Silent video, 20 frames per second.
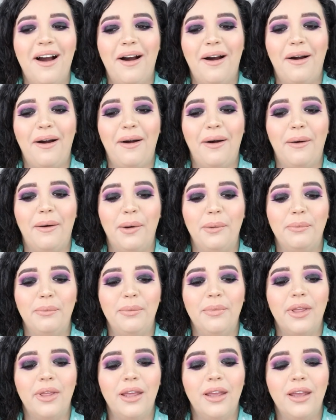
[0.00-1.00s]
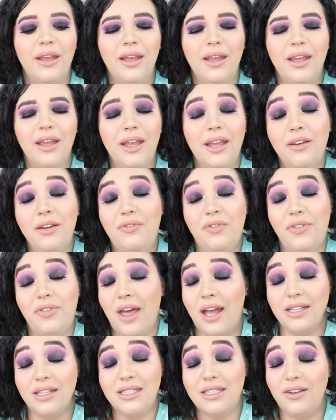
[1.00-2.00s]
um if
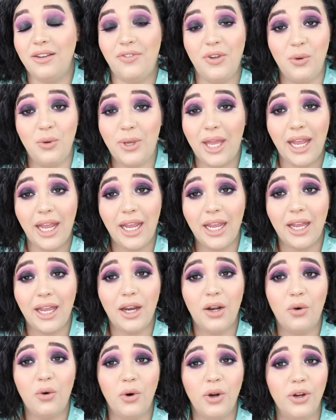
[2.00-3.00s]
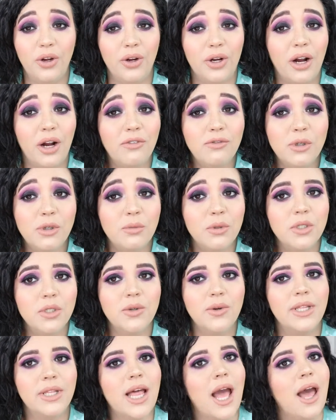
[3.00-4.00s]
that's if you can or you're comfortable doing